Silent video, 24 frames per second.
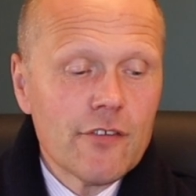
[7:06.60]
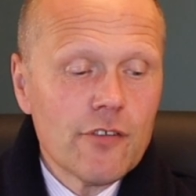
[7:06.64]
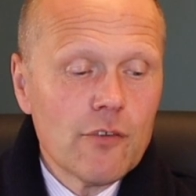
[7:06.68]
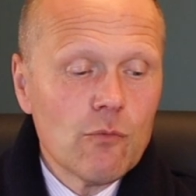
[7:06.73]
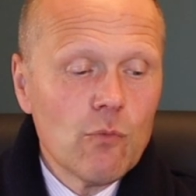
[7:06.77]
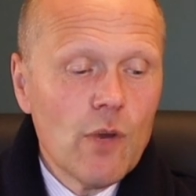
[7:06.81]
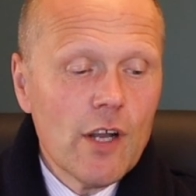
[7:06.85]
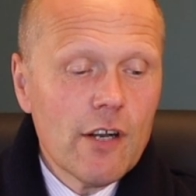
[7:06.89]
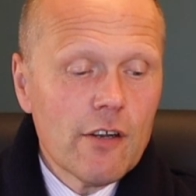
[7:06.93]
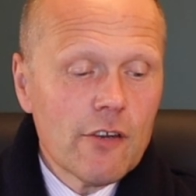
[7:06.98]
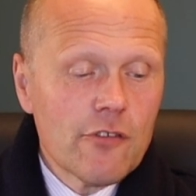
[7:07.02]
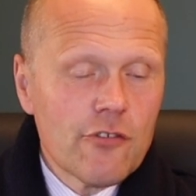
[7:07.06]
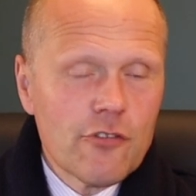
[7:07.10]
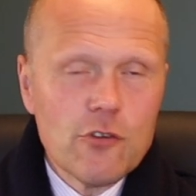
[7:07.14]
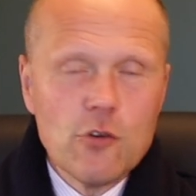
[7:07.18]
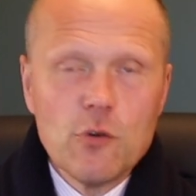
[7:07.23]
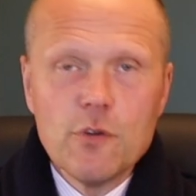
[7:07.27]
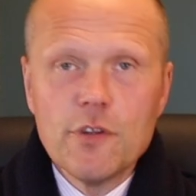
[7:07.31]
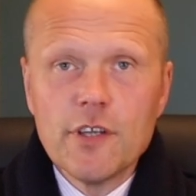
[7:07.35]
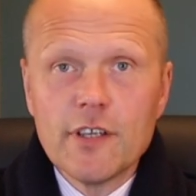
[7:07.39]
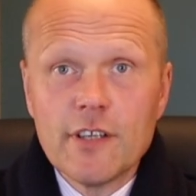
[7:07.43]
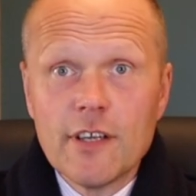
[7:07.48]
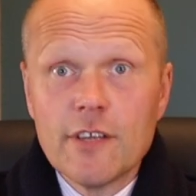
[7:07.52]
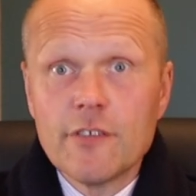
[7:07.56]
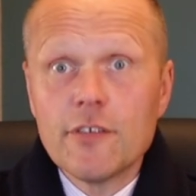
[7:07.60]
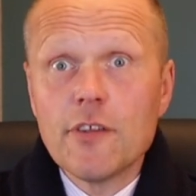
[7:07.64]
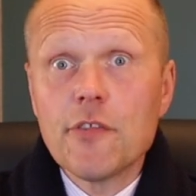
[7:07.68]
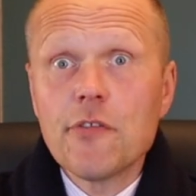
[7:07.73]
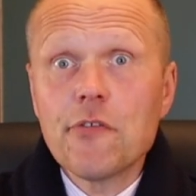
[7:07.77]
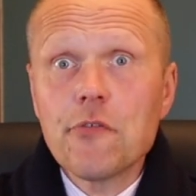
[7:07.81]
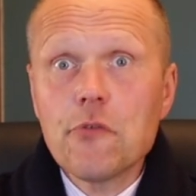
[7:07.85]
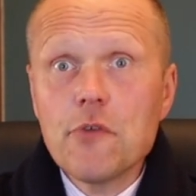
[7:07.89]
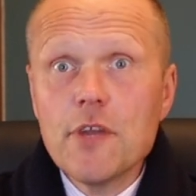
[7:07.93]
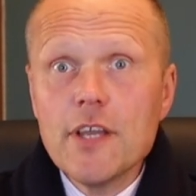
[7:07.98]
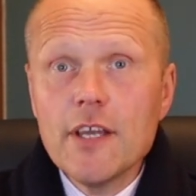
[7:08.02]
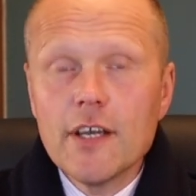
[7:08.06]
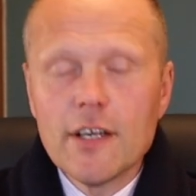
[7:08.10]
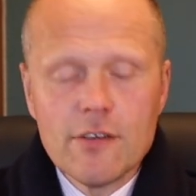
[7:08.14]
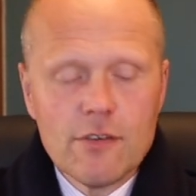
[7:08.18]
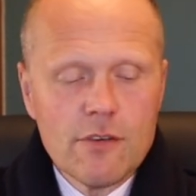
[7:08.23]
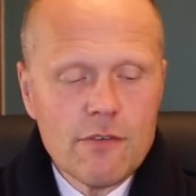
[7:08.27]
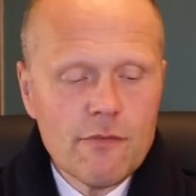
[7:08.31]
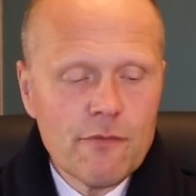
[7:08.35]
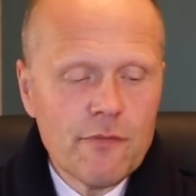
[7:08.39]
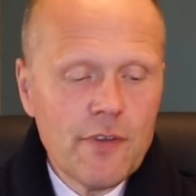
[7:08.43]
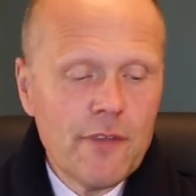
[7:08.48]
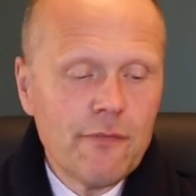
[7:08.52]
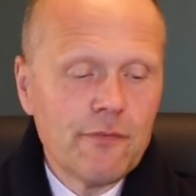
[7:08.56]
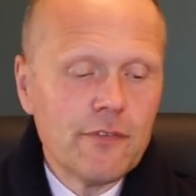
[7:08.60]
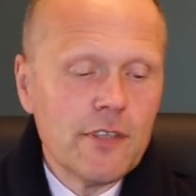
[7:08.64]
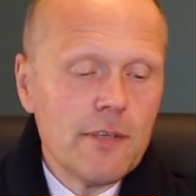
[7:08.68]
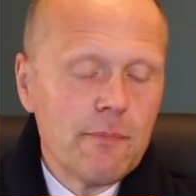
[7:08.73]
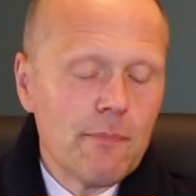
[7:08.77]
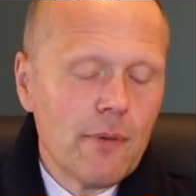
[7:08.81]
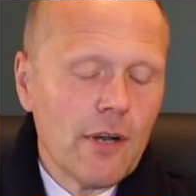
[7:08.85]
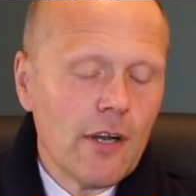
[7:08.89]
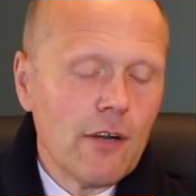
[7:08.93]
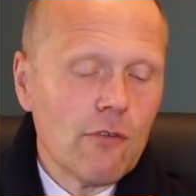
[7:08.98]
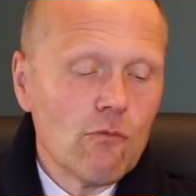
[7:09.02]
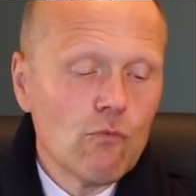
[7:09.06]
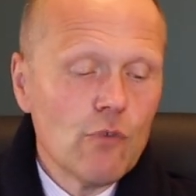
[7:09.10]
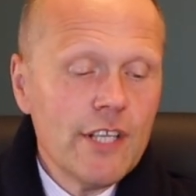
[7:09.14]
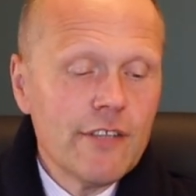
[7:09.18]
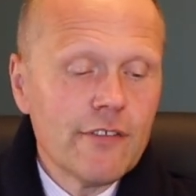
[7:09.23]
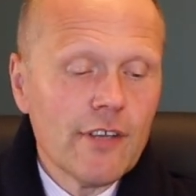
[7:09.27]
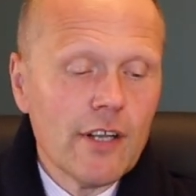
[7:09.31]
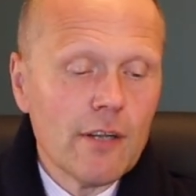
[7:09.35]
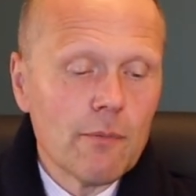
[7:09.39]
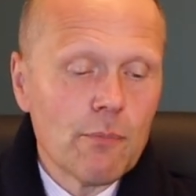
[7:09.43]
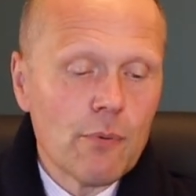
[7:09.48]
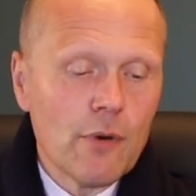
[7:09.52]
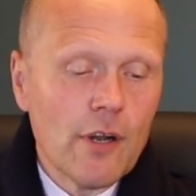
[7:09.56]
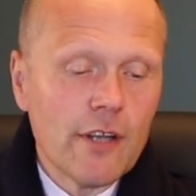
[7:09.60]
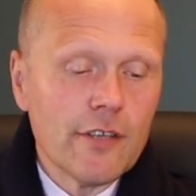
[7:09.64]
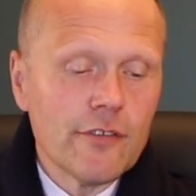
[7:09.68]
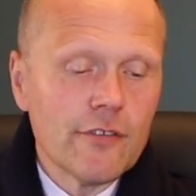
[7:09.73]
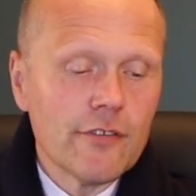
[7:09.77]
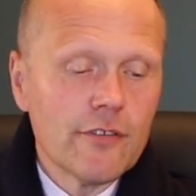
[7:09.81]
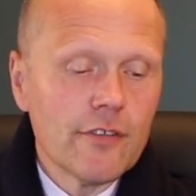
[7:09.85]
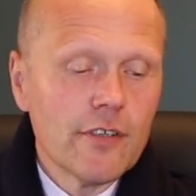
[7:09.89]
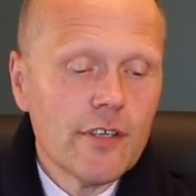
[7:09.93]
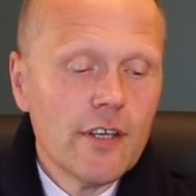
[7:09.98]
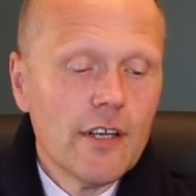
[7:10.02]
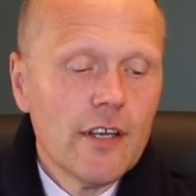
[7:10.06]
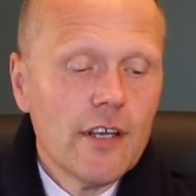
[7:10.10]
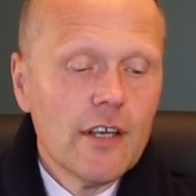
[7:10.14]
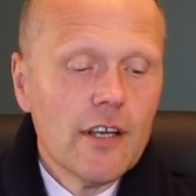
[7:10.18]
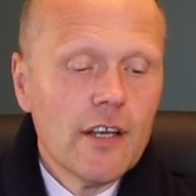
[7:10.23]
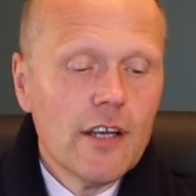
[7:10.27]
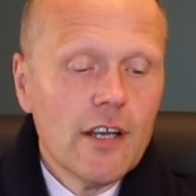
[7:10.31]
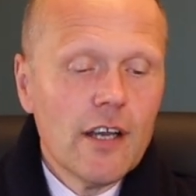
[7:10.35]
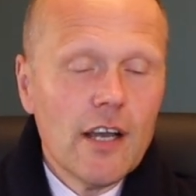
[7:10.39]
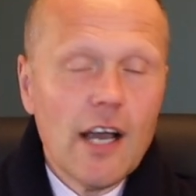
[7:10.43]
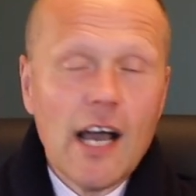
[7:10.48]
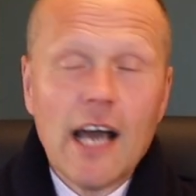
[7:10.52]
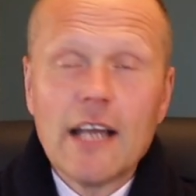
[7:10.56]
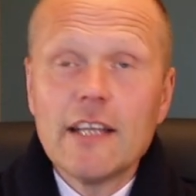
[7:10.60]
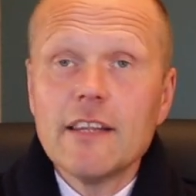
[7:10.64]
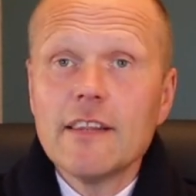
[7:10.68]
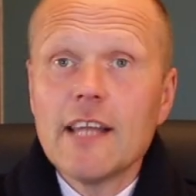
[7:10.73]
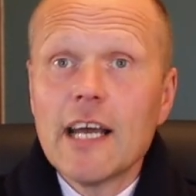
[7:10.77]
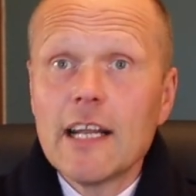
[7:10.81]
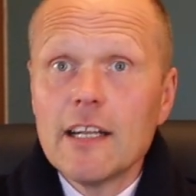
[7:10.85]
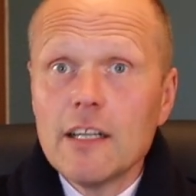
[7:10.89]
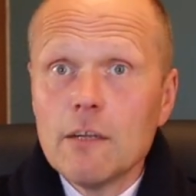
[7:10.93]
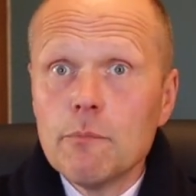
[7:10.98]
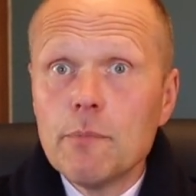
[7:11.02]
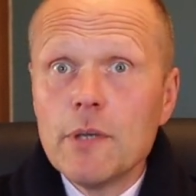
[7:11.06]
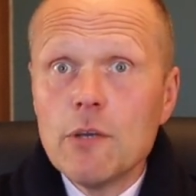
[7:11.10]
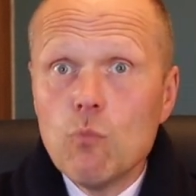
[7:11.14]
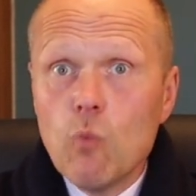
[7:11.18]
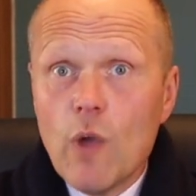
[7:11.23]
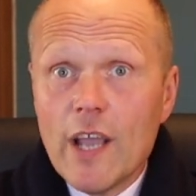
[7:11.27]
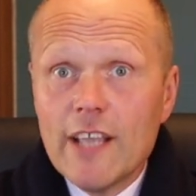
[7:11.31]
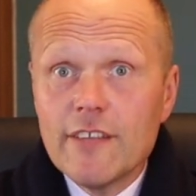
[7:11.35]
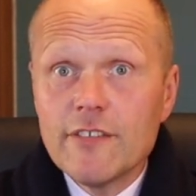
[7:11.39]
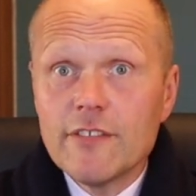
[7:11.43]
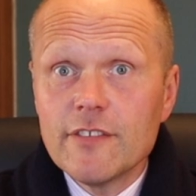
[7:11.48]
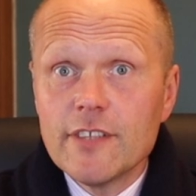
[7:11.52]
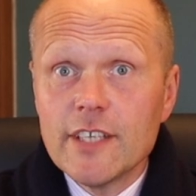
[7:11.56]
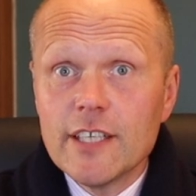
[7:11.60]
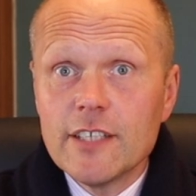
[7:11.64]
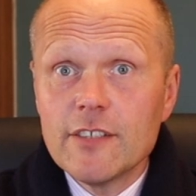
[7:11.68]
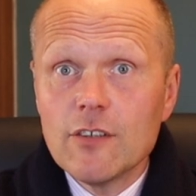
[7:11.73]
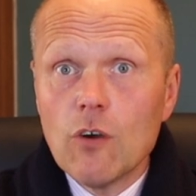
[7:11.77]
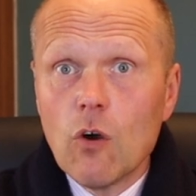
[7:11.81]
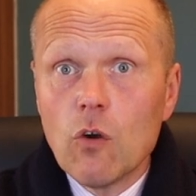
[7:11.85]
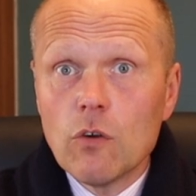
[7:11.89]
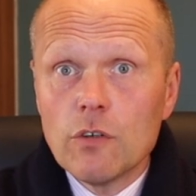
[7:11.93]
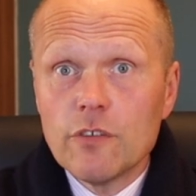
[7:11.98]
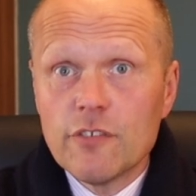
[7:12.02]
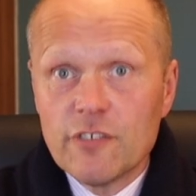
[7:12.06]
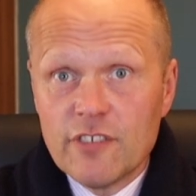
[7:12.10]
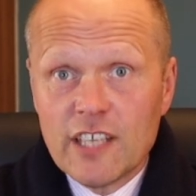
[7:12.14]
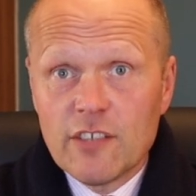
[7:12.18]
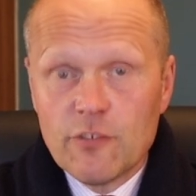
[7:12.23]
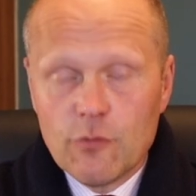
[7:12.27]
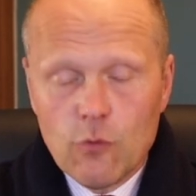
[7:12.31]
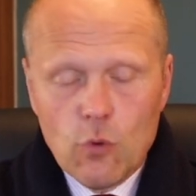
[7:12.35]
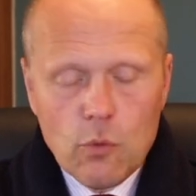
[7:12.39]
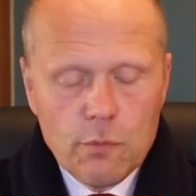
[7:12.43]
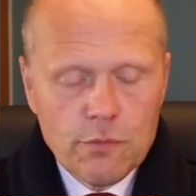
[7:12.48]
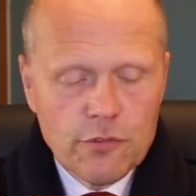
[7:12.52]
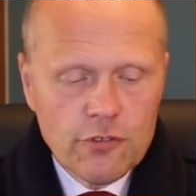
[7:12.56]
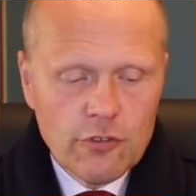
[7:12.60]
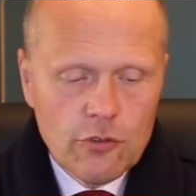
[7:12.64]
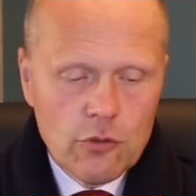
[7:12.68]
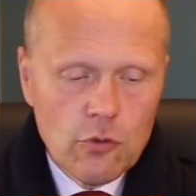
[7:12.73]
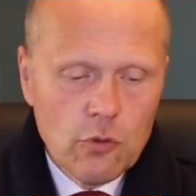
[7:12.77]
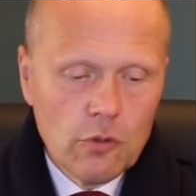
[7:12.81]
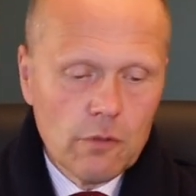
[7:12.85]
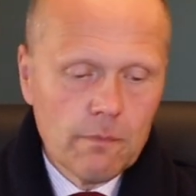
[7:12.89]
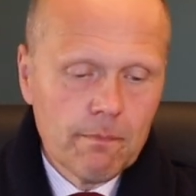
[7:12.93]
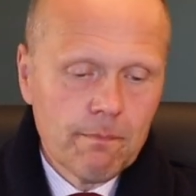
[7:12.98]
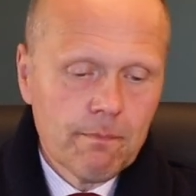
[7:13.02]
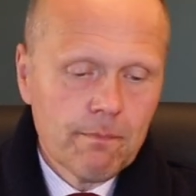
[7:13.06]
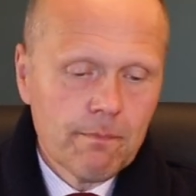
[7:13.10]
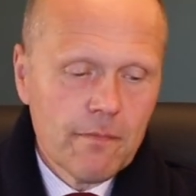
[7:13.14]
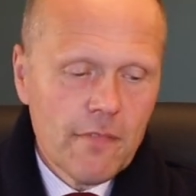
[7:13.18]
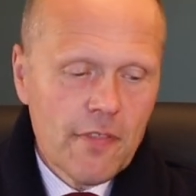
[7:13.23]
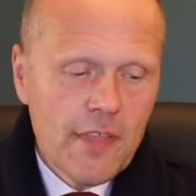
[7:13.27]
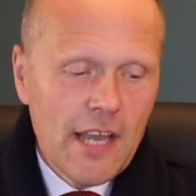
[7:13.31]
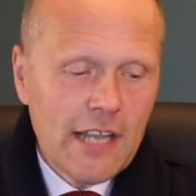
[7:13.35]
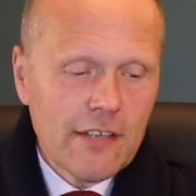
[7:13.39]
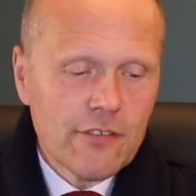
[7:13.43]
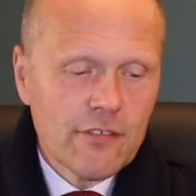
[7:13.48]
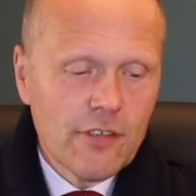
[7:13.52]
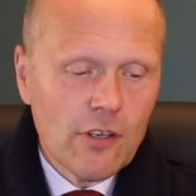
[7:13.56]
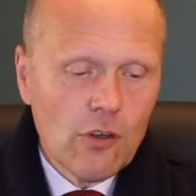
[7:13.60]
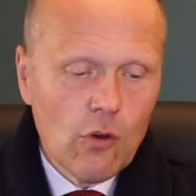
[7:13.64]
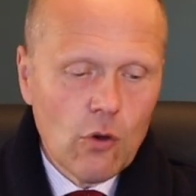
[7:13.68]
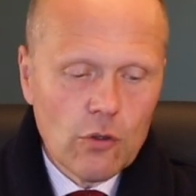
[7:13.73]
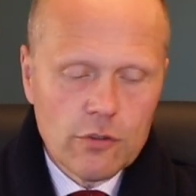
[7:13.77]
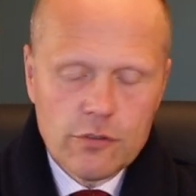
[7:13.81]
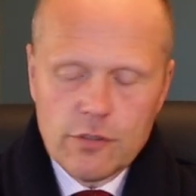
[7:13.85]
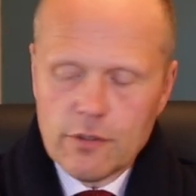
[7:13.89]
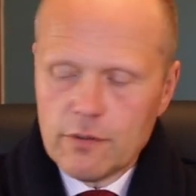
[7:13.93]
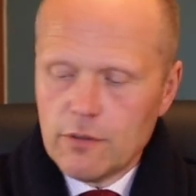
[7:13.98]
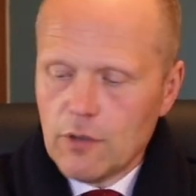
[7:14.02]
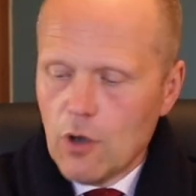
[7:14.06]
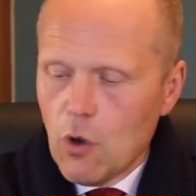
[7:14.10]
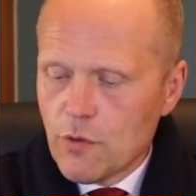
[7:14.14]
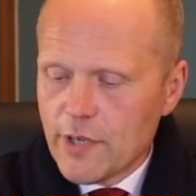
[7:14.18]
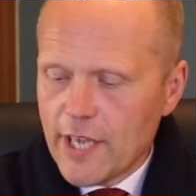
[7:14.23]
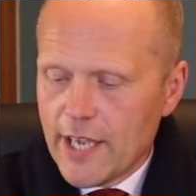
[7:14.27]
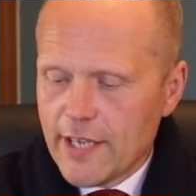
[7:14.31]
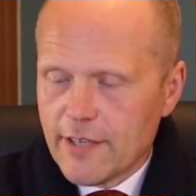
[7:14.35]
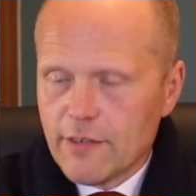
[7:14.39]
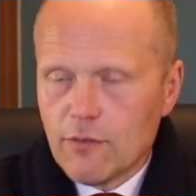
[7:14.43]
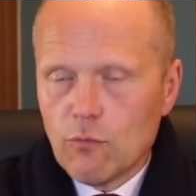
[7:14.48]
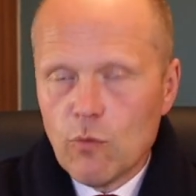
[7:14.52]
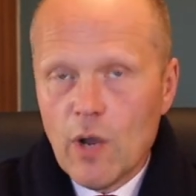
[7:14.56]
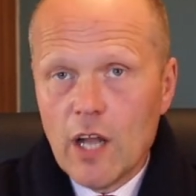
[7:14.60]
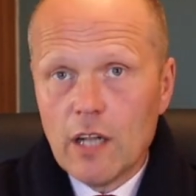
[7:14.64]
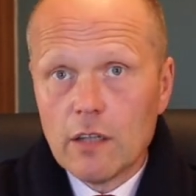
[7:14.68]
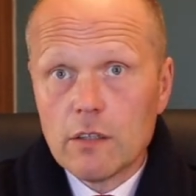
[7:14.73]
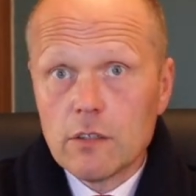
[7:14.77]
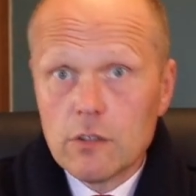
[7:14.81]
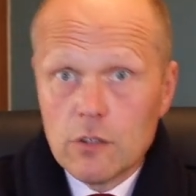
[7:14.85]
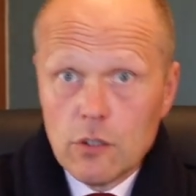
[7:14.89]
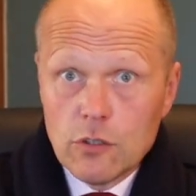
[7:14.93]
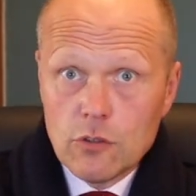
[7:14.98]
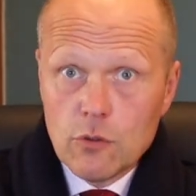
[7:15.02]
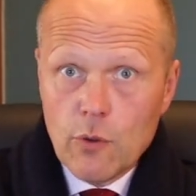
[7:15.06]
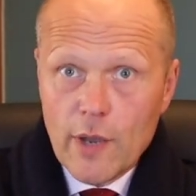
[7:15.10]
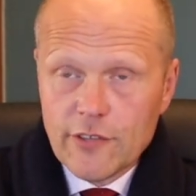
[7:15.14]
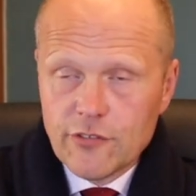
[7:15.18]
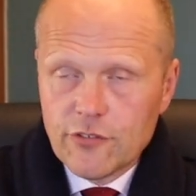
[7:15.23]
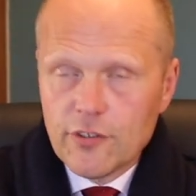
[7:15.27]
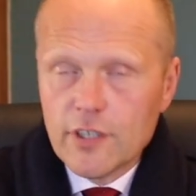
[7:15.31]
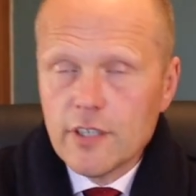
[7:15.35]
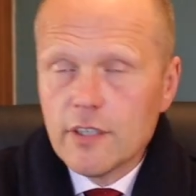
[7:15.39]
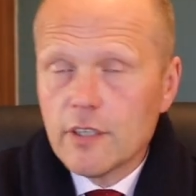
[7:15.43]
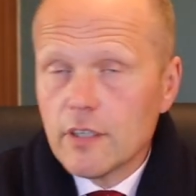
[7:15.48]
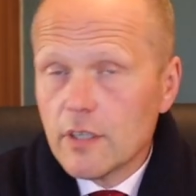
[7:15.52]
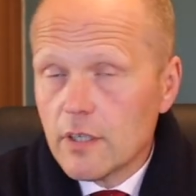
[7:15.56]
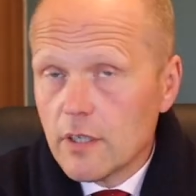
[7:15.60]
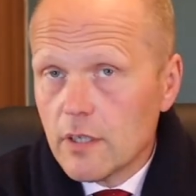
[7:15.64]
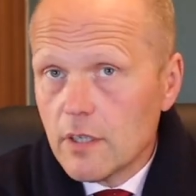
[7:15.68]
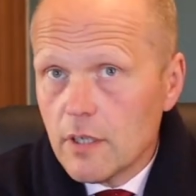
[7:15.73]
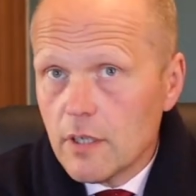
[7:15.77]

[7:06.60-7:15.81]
should wear a shoe that has a £350 retail price and that will be wasted on sixth form school. Thanks a lot. Okay, well, good question.